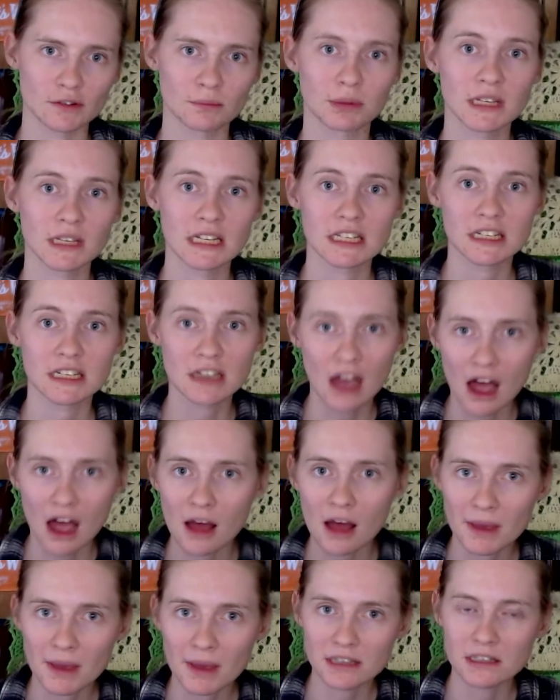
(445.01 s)
Please
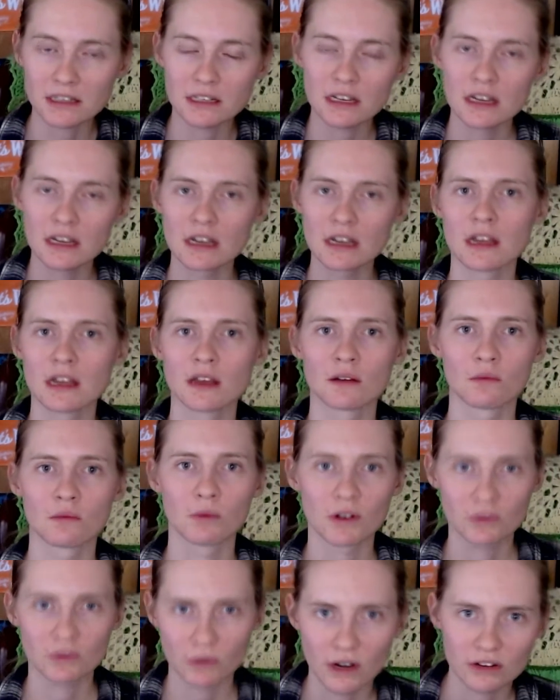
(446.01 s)
comment
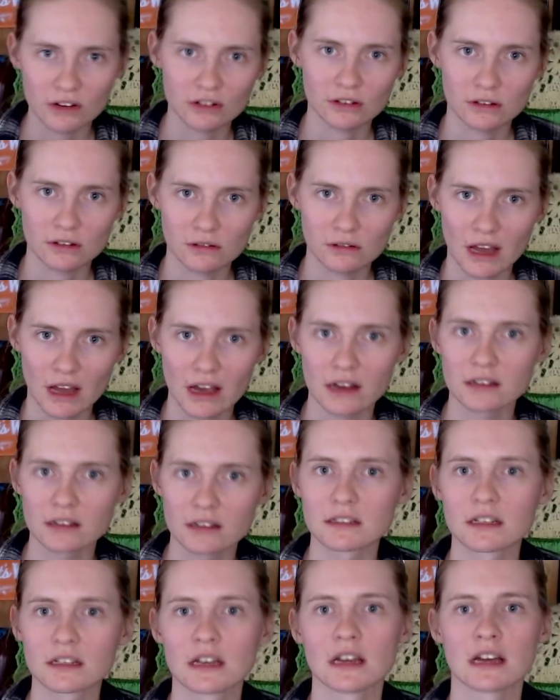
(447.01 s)
which one I should do next,